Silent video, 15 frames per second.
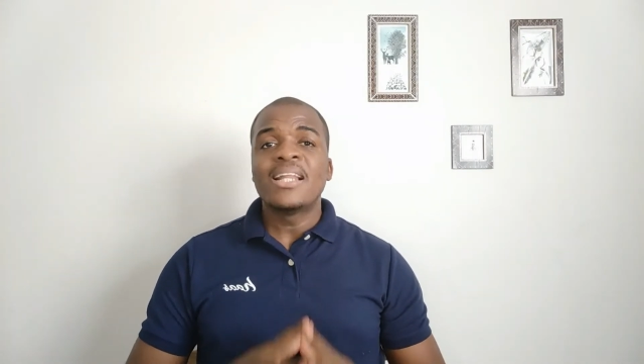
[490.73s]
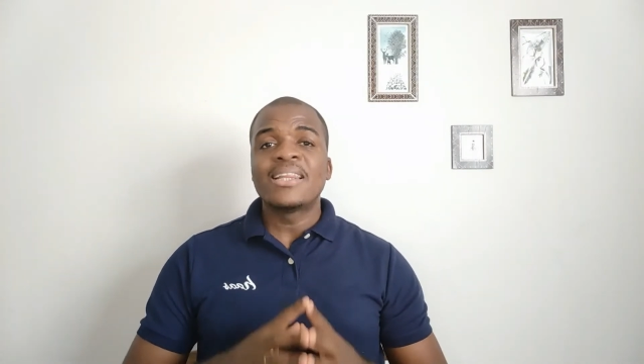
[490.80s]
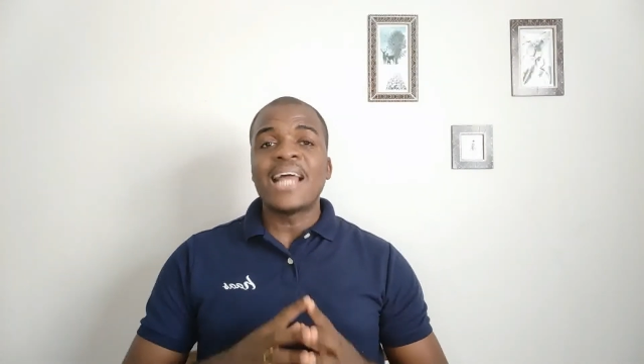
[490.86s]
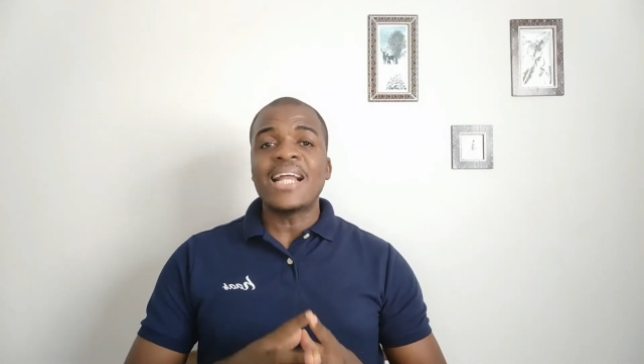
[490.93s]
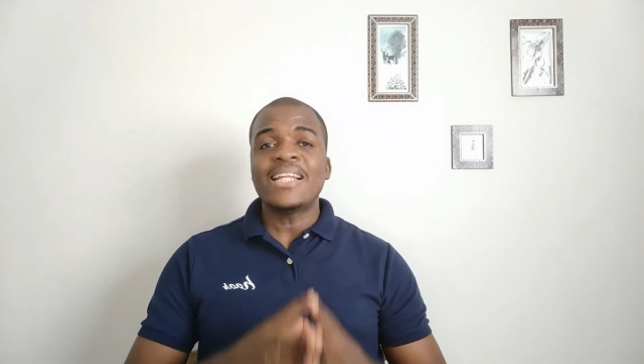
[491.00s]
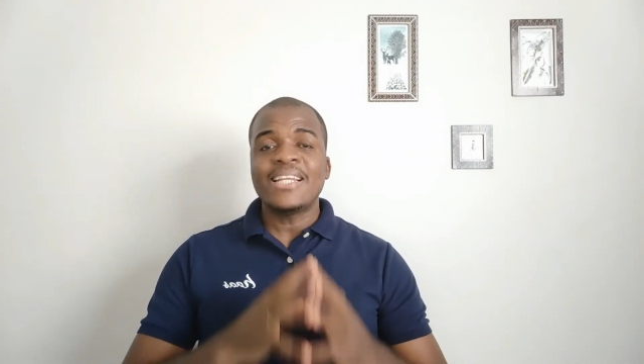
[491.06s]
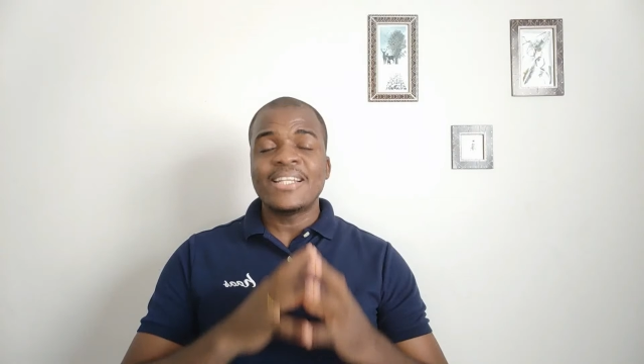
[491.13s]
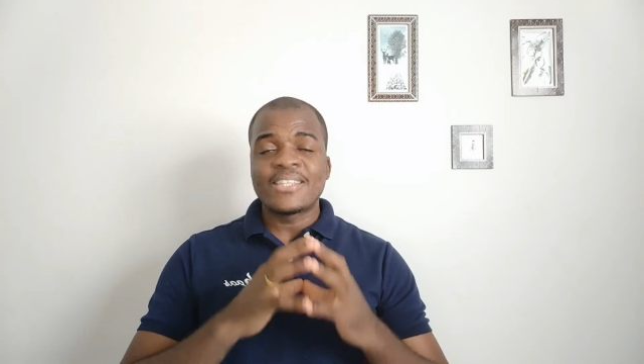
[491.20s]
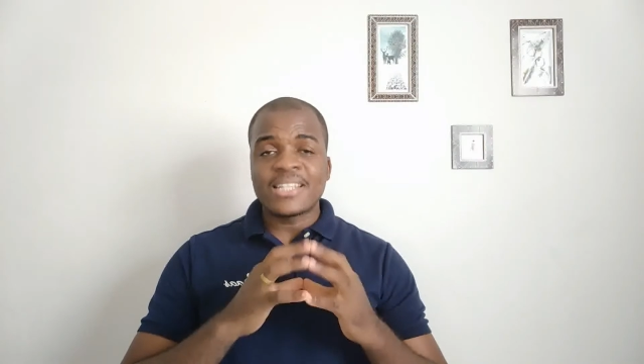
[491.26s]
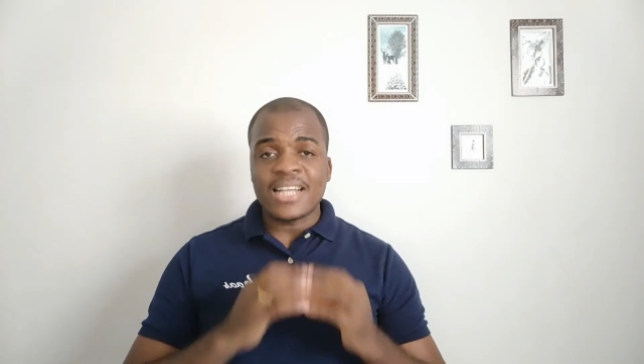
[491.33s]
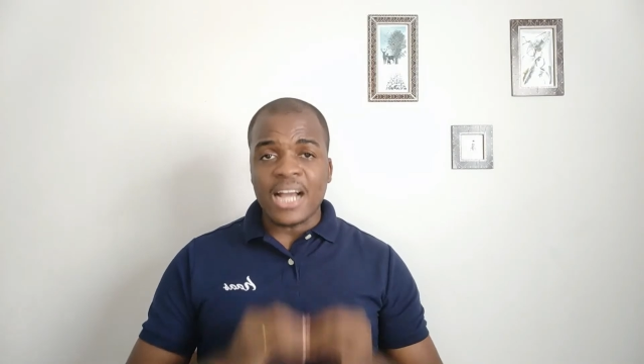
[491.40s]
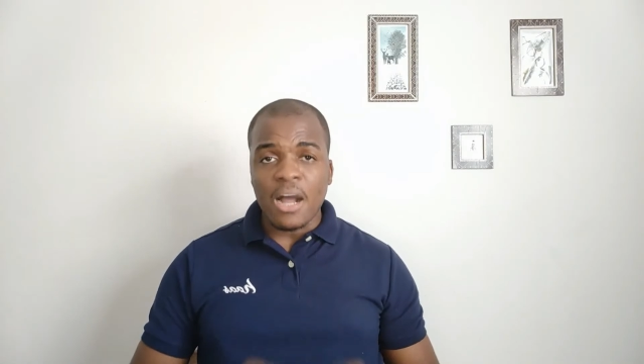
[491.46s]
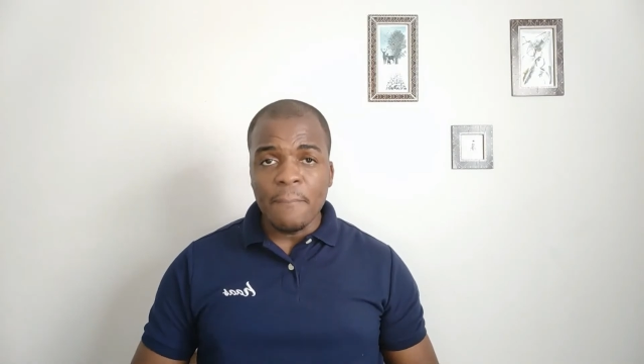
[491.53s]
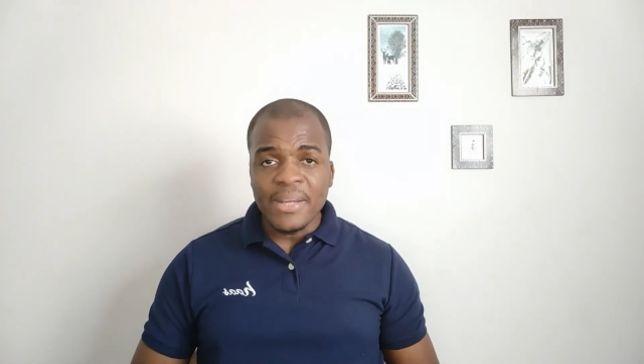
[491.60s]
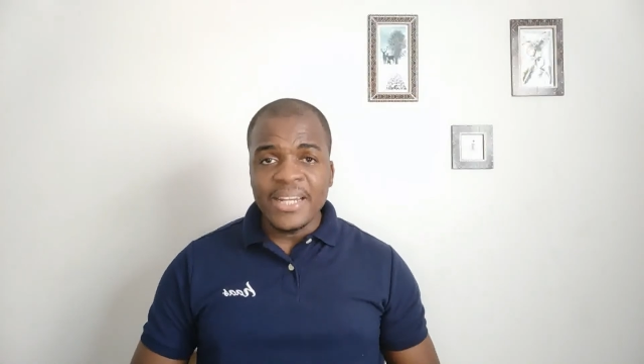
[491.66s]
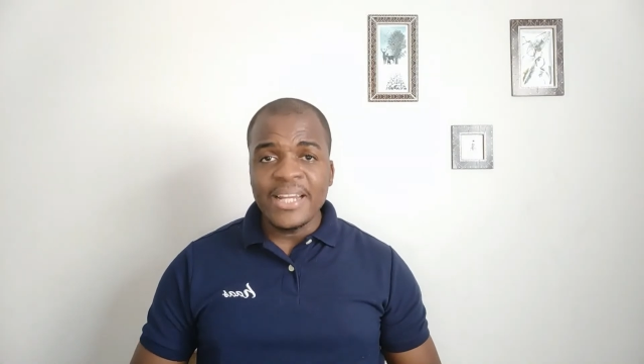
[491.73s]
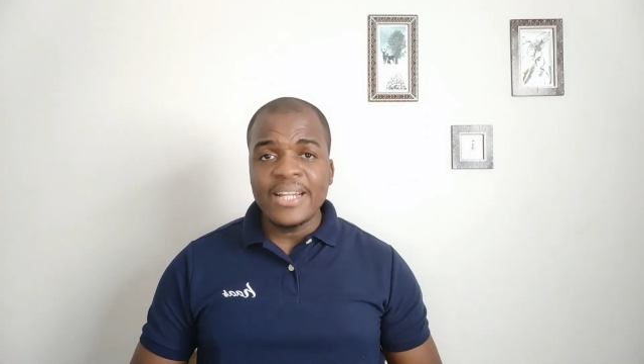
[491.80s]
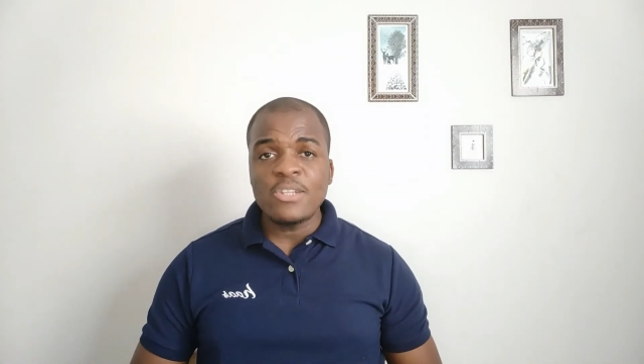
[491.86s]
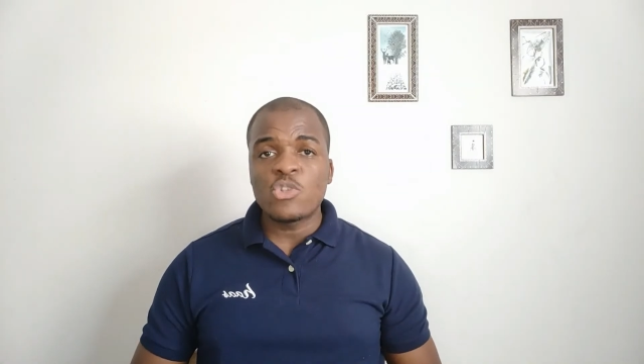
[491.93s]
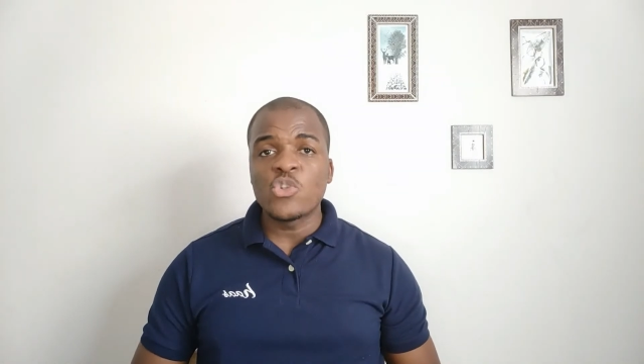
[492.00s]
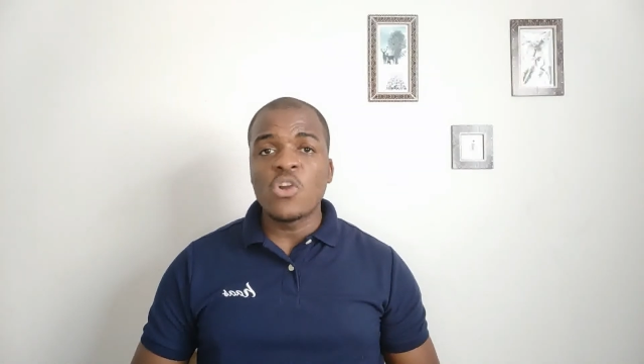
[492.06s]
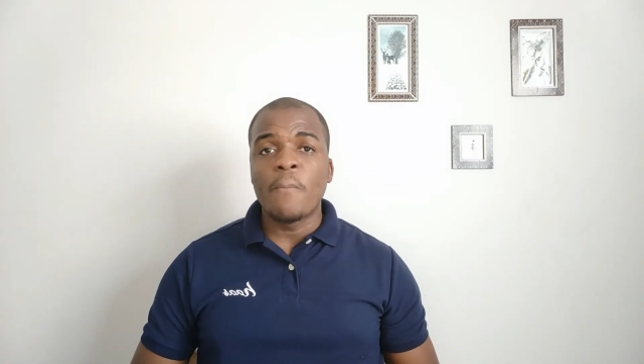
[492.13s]
that is coming
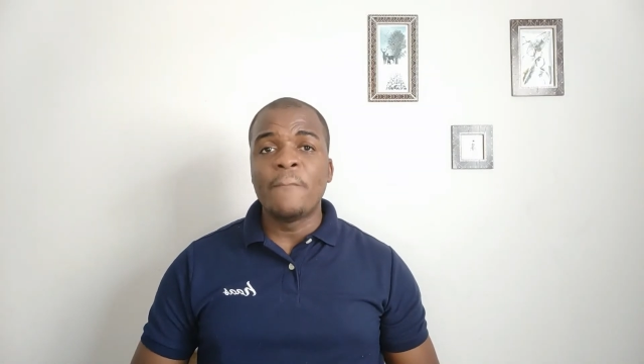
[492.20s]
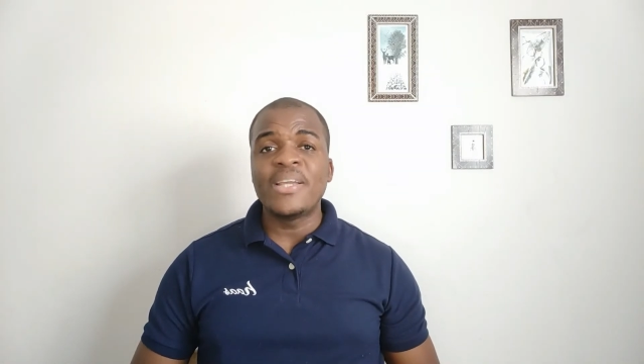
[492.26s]
into your